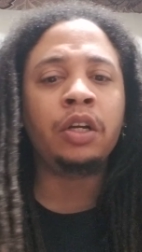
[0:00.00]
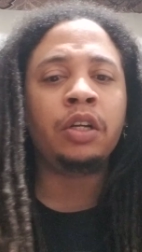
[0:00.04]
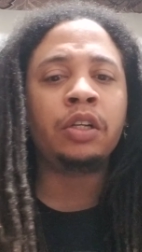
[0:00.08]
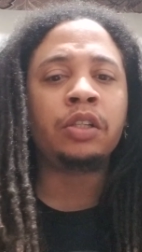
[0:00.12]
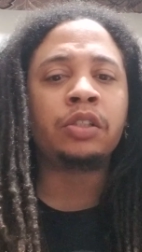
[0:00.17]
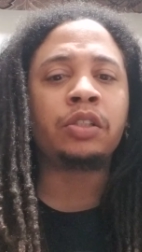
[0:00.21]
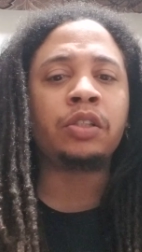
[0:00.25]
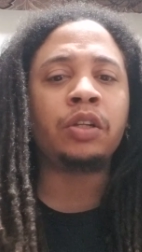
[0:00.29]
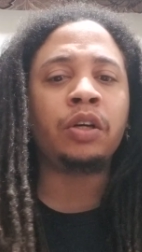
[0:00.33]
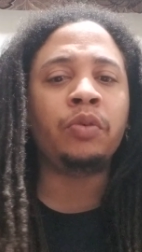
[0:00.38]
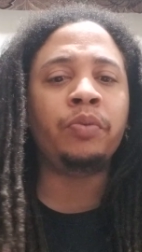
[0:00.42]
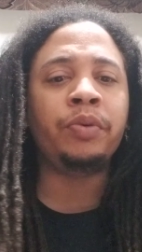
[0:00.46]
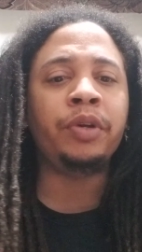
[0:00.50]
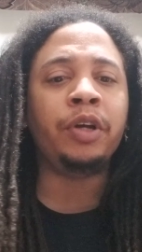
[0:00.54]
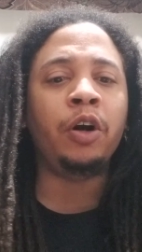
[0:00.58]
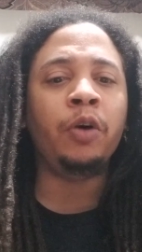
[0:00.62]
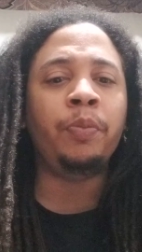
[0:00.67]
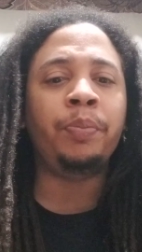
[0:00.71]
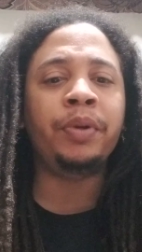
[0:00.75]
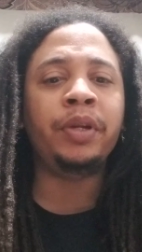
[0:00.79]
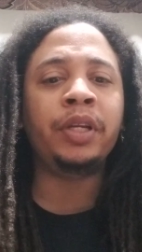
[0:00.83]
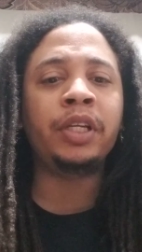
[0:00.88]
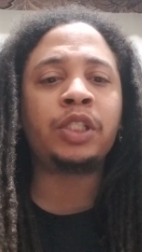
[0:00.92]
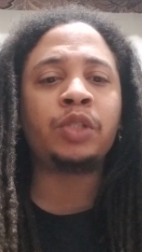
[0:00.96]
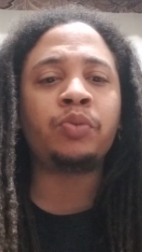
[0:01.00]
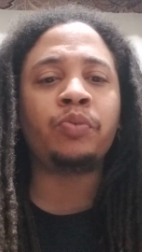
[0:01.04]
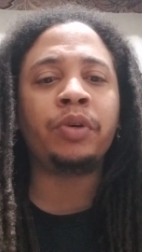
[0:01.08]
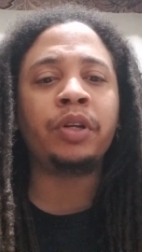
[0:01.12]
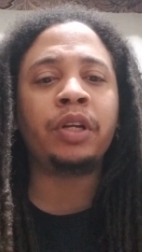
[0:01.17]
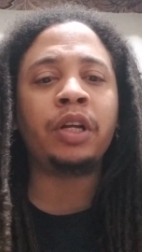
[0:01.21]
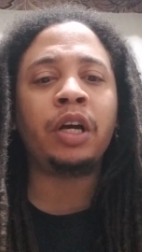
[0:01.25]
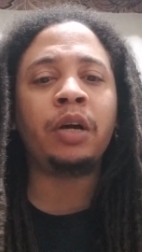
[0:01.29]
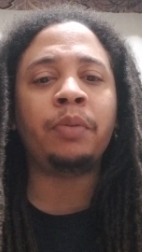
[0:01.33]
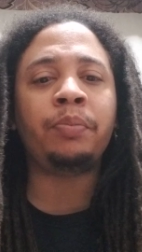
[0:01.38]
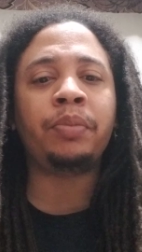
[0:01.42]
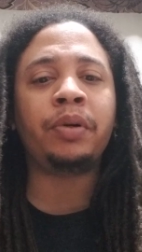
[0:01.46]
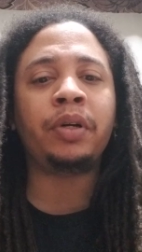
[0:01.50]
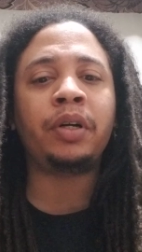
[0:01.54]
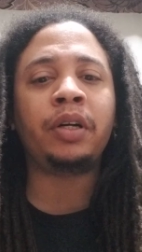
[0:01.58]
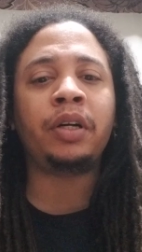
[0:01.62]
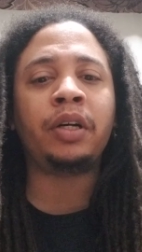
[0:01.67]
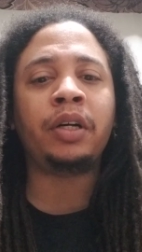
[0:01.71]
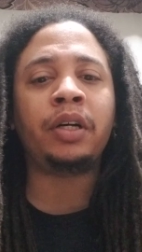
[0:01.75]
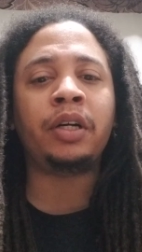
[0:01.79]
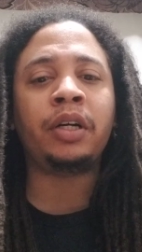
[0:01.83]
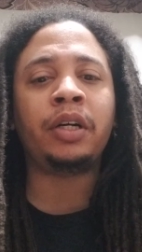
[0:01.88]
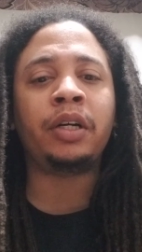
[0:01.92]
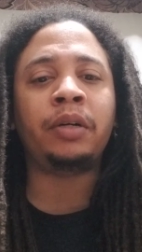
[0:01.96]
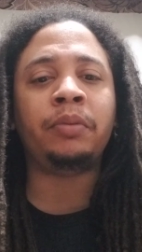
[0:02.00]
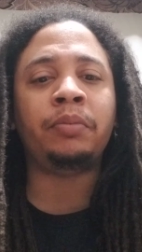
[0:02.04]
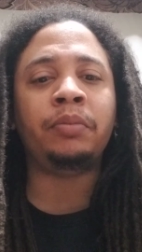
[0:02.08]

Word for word: So we open this one up, uh,